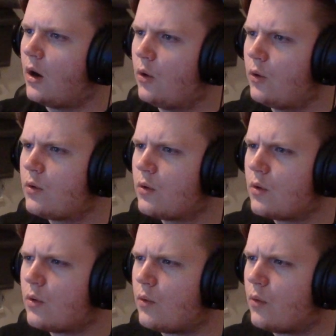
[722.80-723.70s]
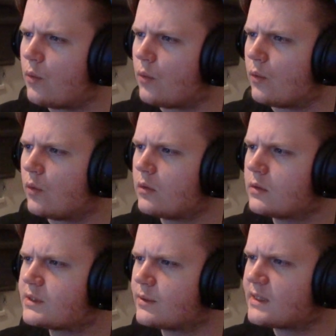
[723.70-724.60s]
Oh!
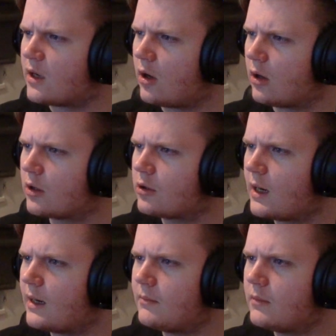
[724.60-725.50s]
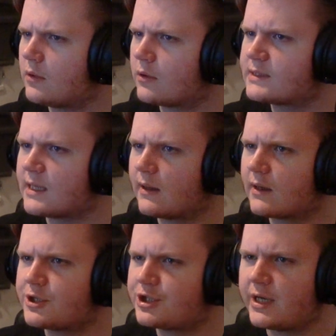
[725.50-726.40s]
So is it a hologram? Or is that
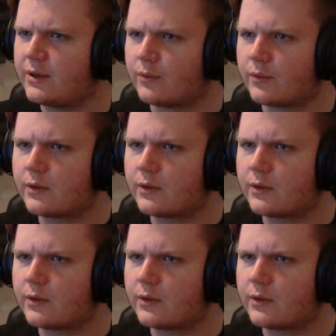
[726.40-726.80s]
like a shield?